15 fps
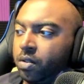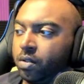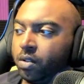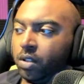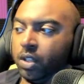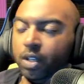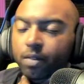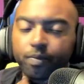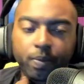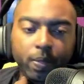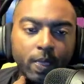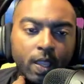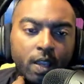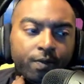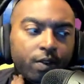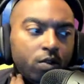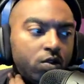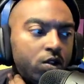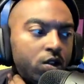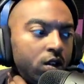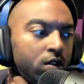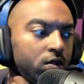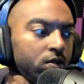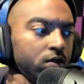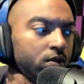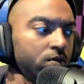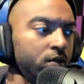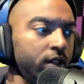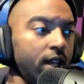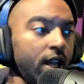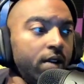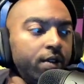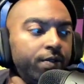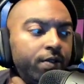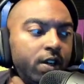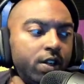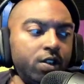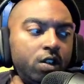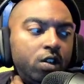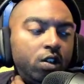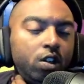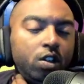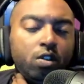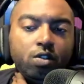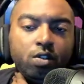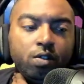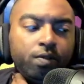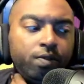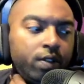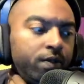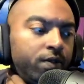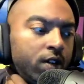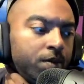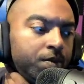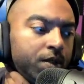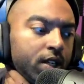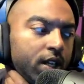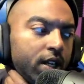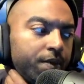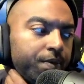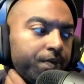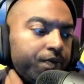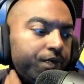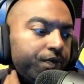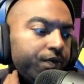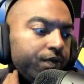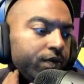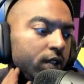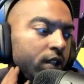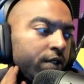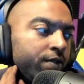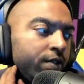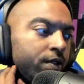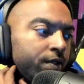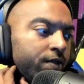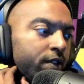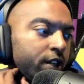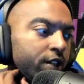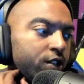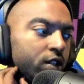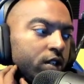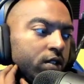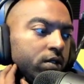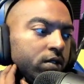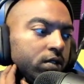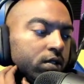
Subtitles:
Yep. If you don't, without refreshing, you can do 2 fleet farms a day. If you're refreshing,